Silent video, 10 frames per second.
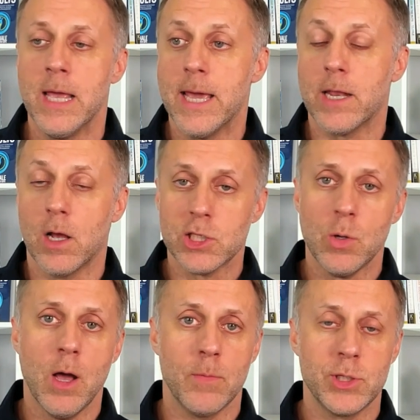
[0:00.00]
It also
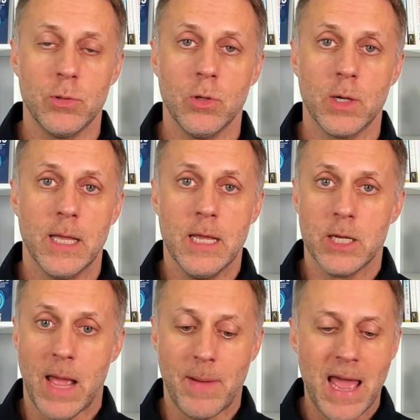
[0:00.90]
helps you look,
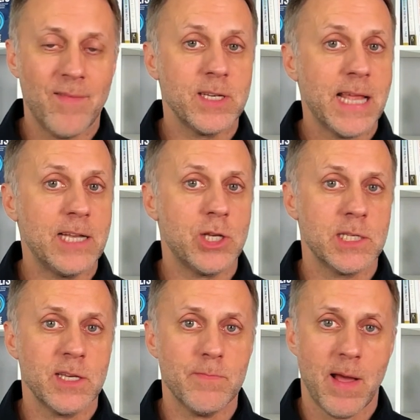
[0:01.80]
am I having
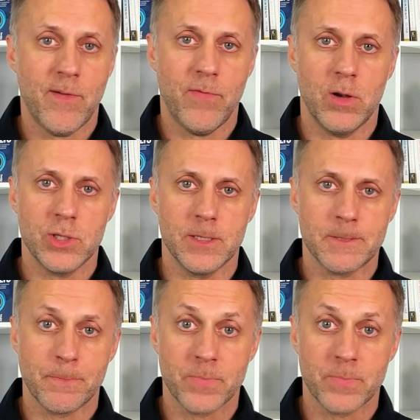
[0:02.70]
digestive malfunctions?